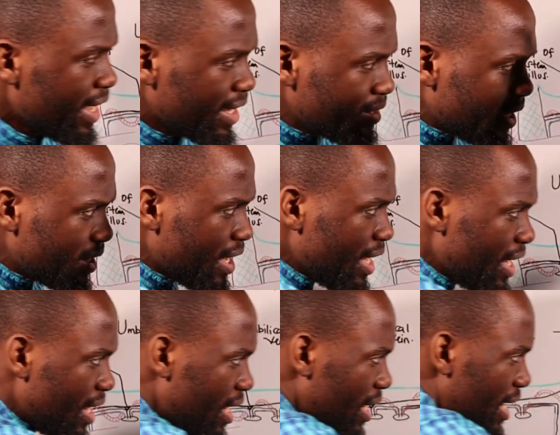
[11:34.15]
And then
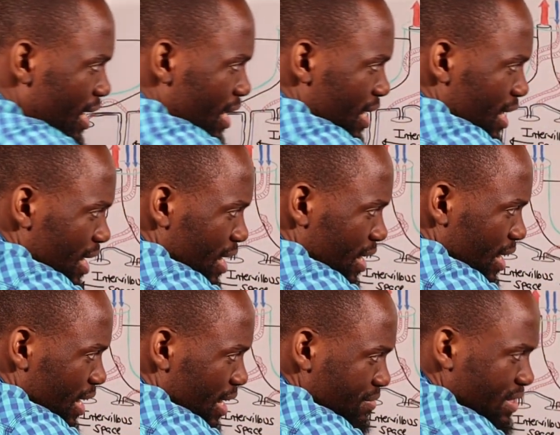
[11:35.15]

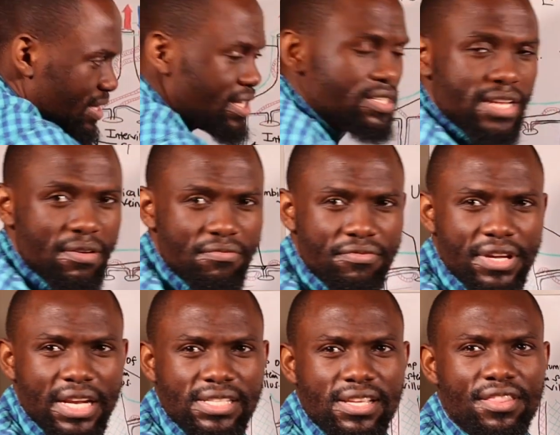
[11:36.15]
after the stem
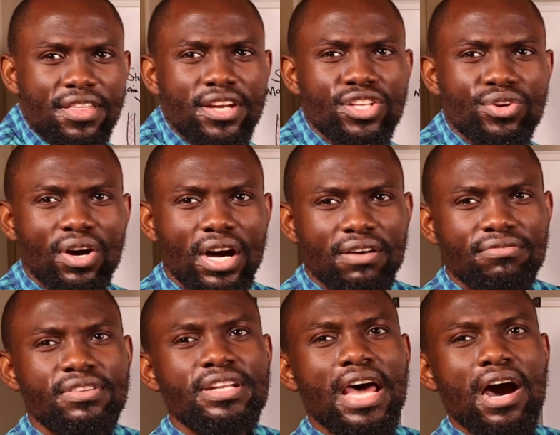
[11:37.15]
villus, then you
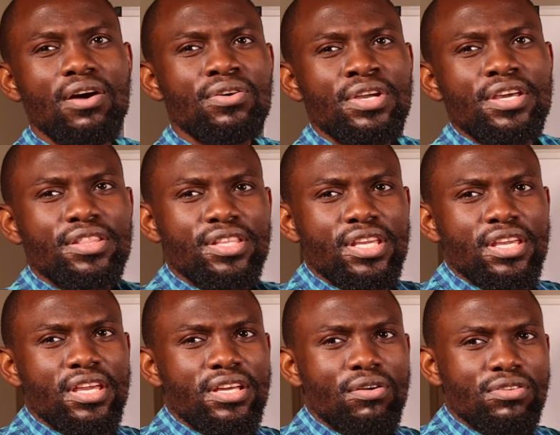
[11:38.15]
have now
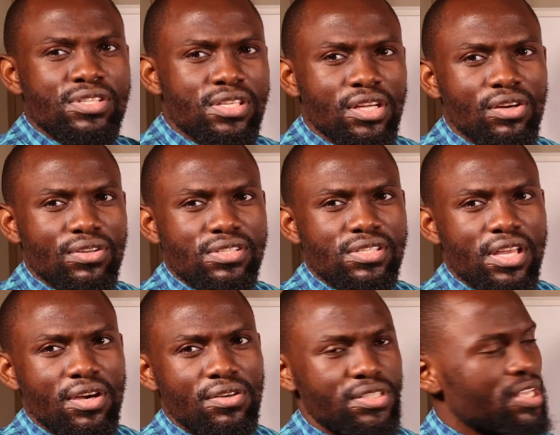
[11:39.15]
the
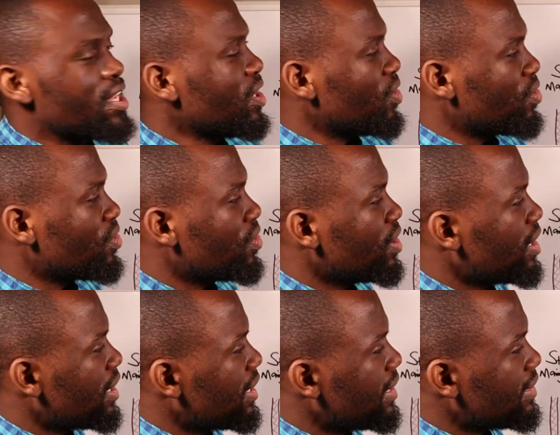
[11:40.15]
single-celled or
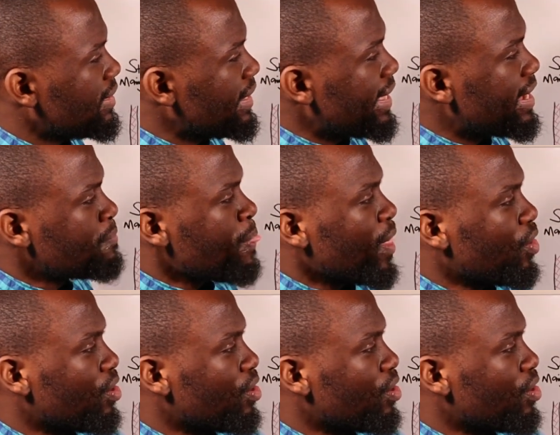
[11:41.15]
uh, layer